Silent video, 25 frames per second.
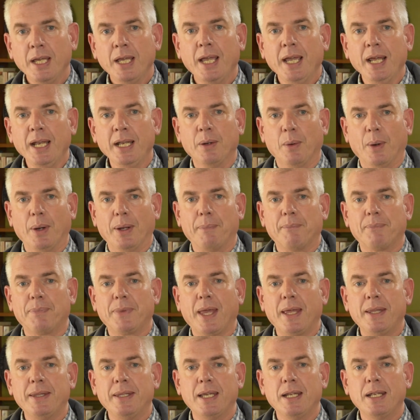Anyway,
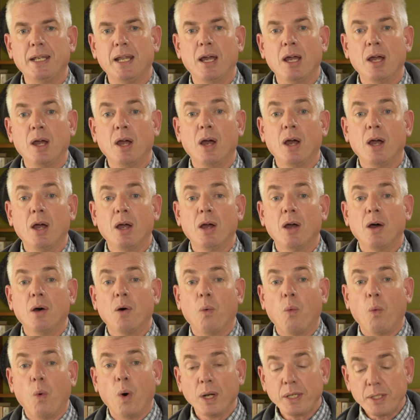and then
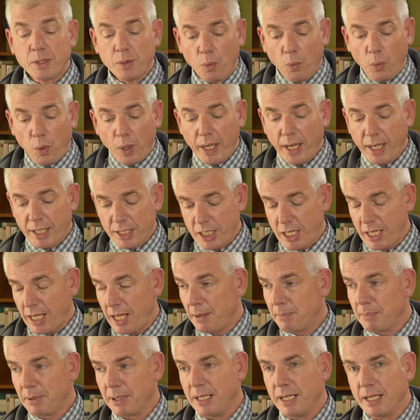what actually
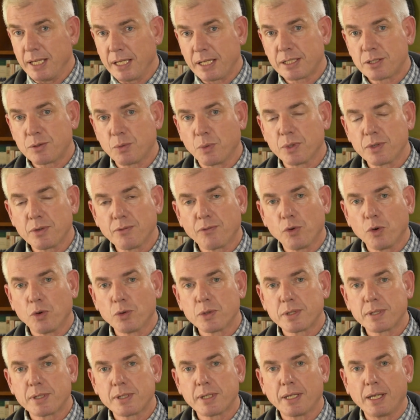happened next was, of
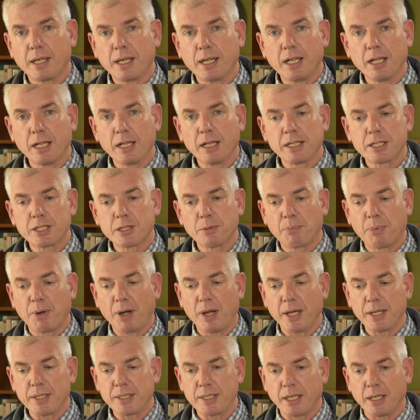course, a little
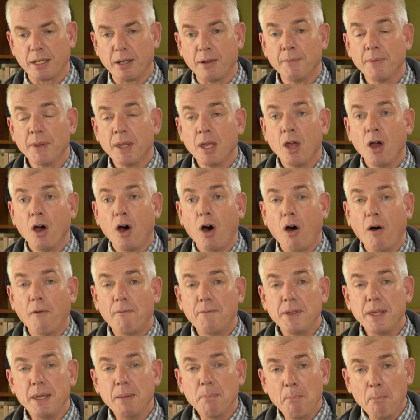surprising. Of
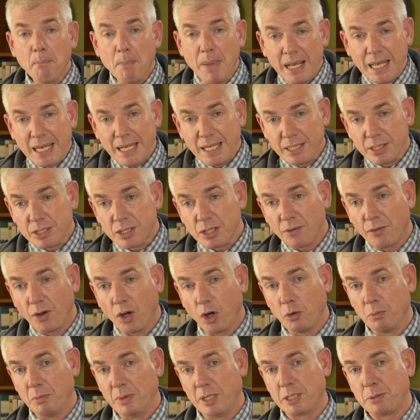the millions of
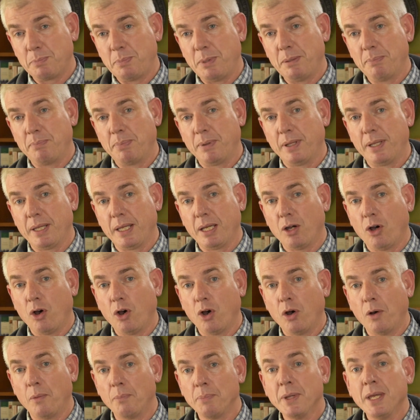homeless people there
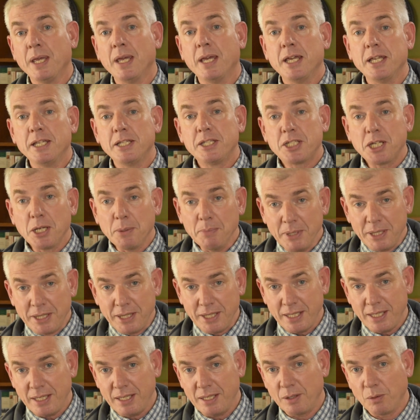are,
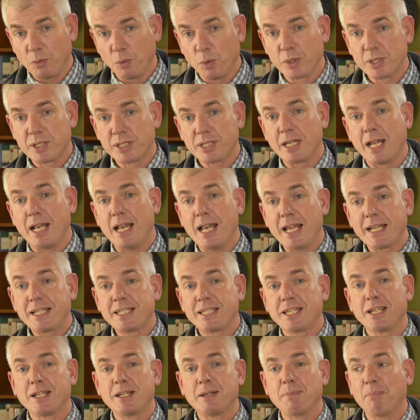Timothy was
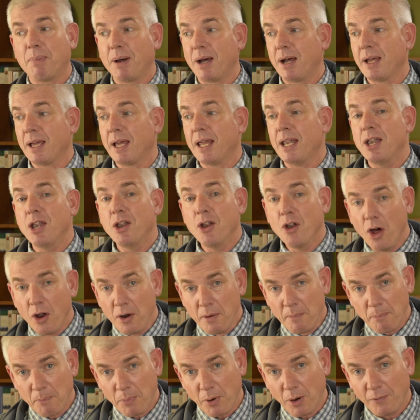selected by a
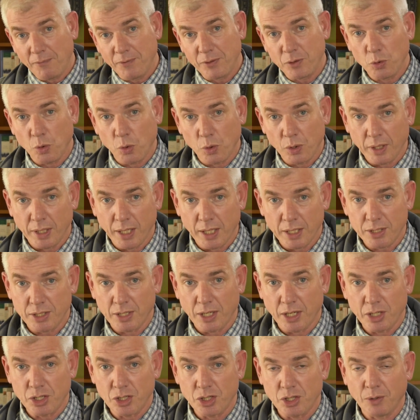non-profit
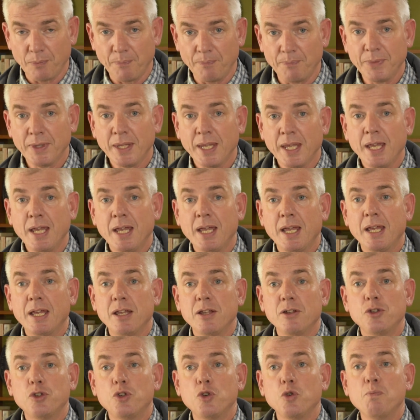organization
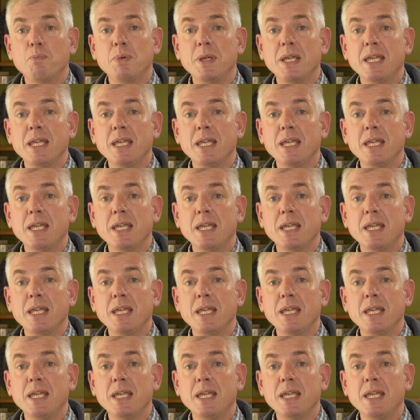to